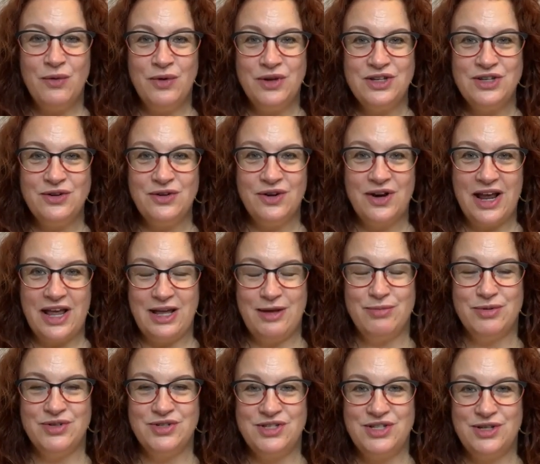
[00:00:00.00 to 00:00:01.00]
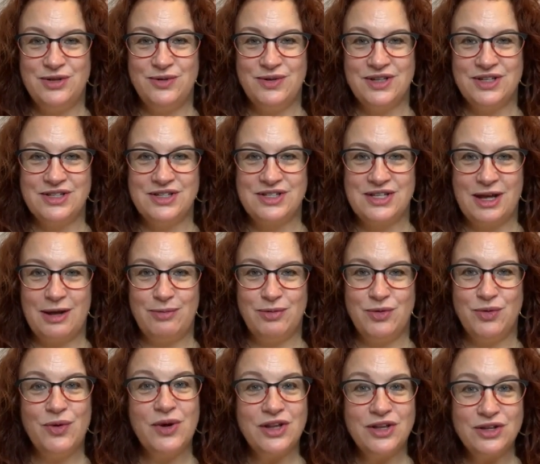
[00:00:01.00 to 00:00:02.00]
when you are able to
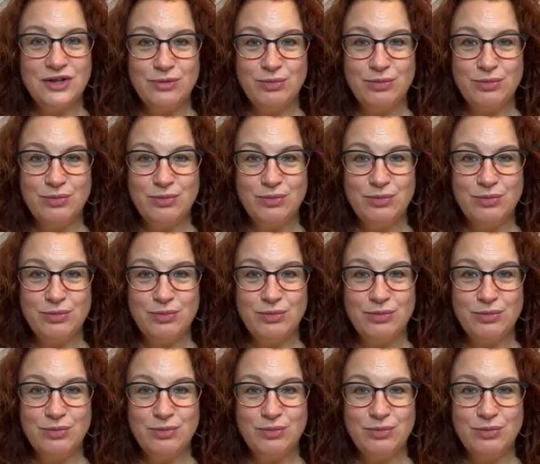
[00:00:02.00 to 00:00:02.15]
accept what